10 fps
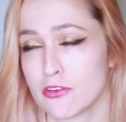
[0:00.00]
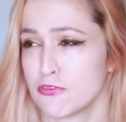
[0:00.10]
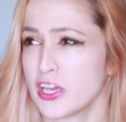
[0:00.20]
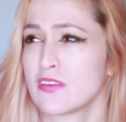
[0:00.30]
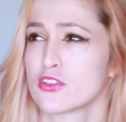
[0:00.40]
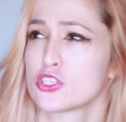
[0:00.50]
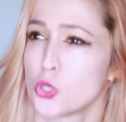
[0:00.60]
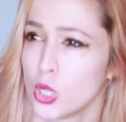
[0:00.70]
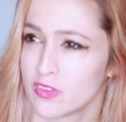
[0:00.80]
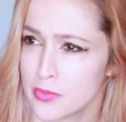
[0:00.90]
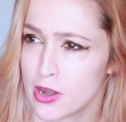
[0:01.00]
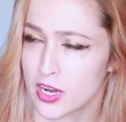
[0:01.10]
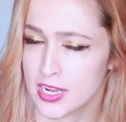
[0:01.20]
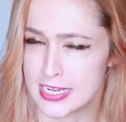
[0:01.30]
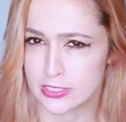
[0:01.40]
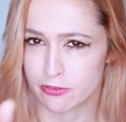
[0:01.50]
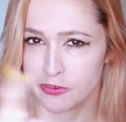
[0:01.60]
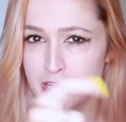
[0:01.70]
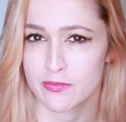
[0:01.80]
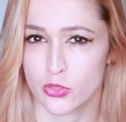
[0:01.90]
A Fight for the Soul of America is a
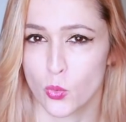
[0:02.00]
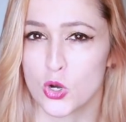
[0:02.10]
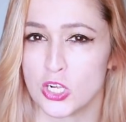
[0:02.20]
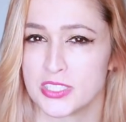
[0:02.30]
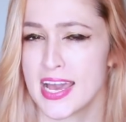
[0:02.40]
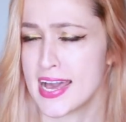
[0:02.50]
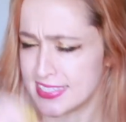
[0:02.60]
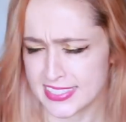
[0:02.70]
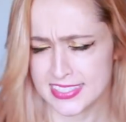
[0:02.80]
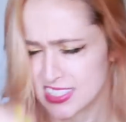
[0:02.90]
Fight for the World, and it